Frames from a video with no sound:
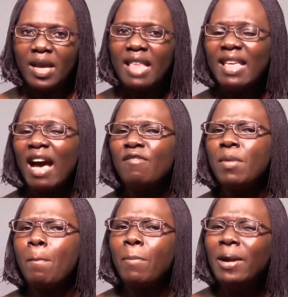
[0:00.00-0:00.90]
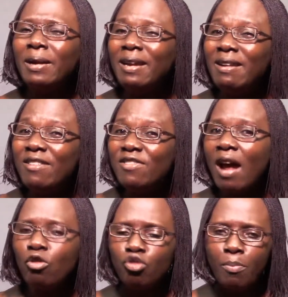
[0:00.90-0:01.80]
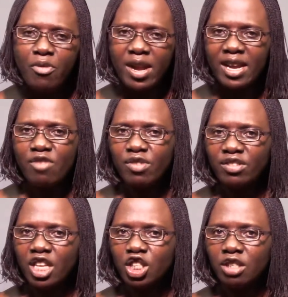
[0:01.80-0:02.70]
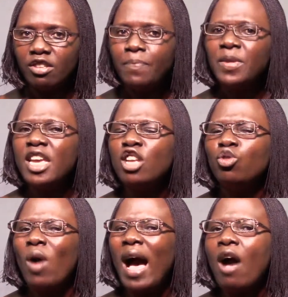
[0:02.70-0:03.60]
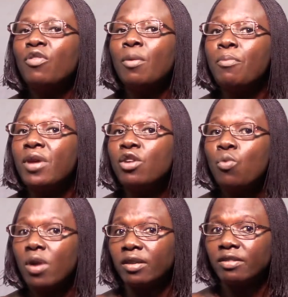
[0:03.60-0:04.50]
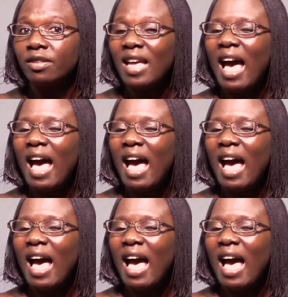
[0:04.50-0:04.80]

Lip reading: There have been groundbreaking researches into how the brain works,